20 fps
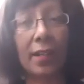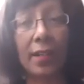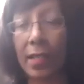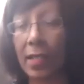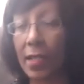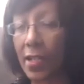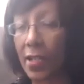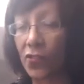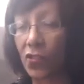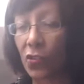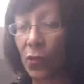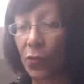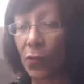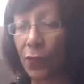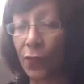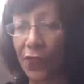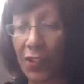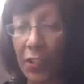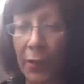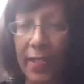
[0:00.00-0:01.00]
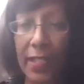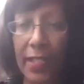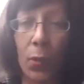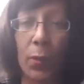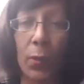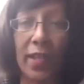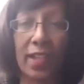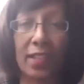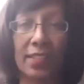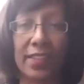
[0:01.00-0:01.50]
So very
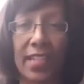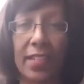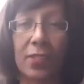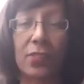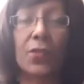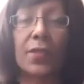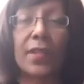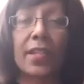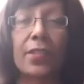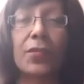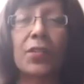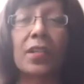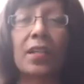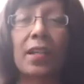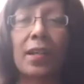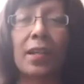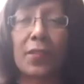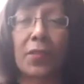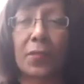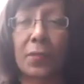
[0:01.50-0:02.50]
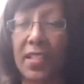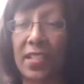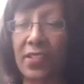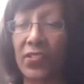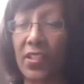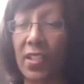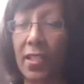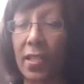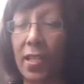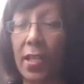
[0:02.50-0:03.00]
quickly during your color
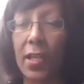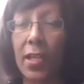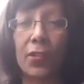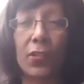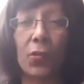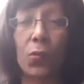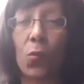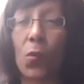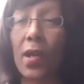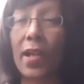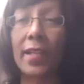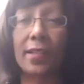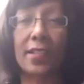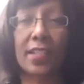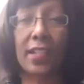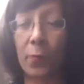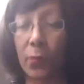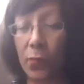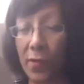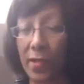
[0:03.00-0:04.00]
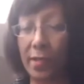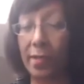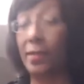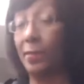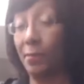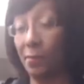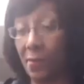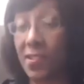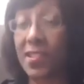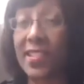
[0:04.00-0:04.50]
mixing, you wind up with
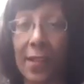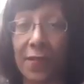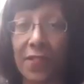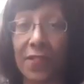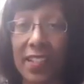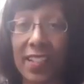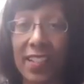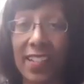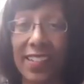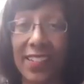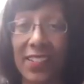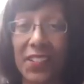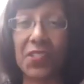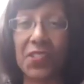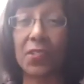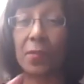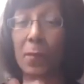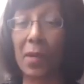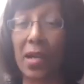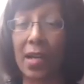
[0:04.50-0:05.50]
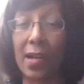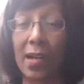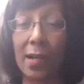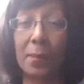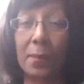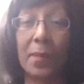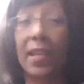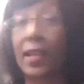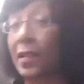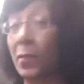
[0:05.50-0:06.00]
7 colors, mom
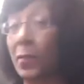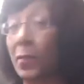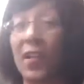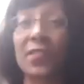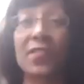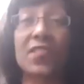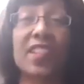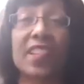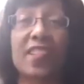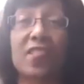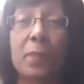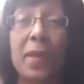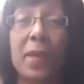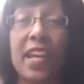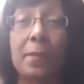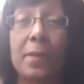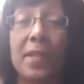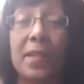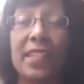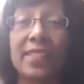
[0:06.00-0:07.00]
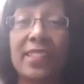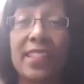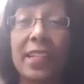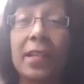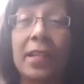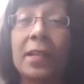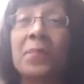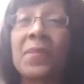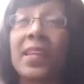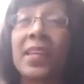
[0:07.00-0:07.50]
and about 6 babies.
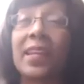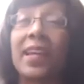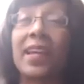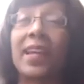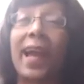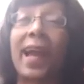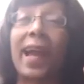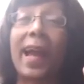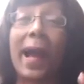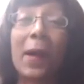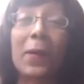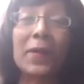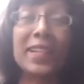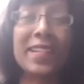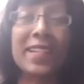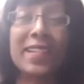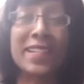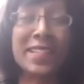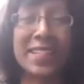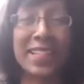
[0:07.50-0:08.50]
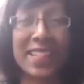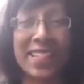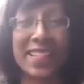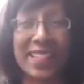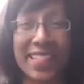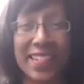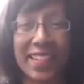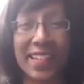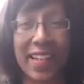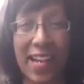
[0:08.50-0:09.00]
How easy is
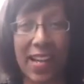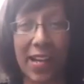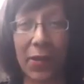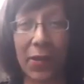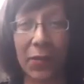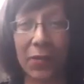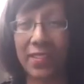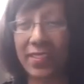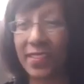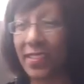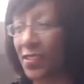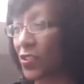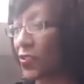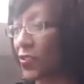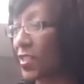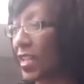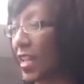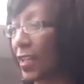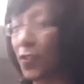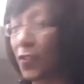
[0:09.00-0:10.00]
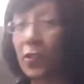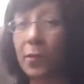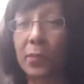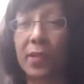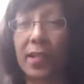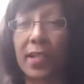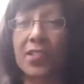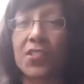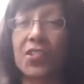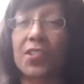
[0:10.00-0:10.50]
it now to just take your
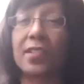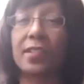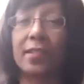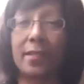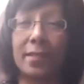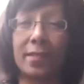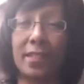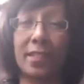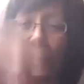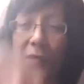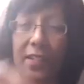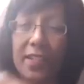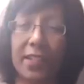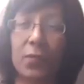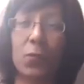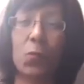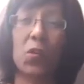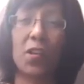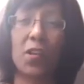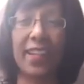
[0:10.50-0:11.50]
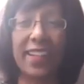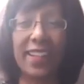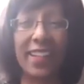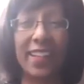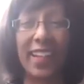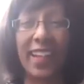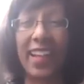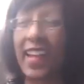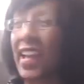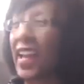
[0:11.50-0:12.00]
brush, dip it in one,
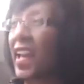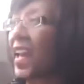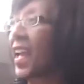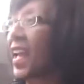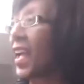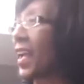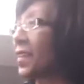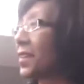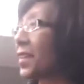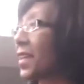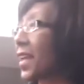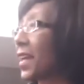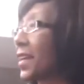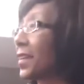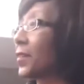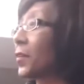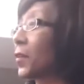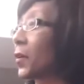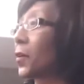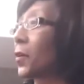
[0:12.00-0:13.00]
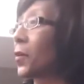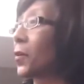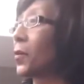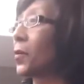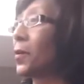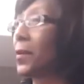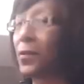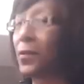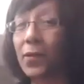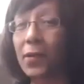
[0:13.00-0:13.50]
and then go
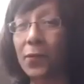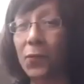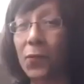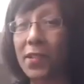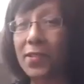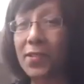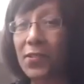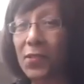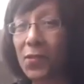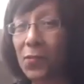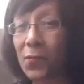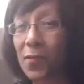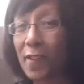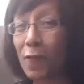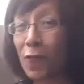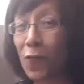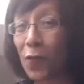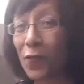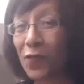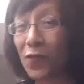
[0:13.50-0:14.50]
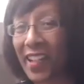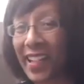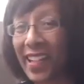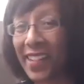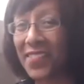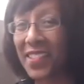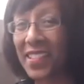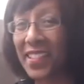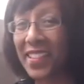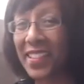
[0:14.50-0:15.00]
1, 2, 3, 4, 5,
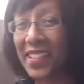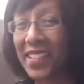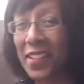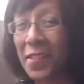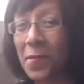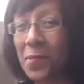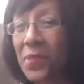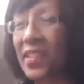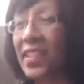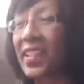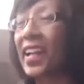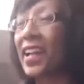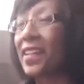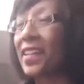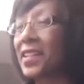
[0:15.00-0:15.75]
and then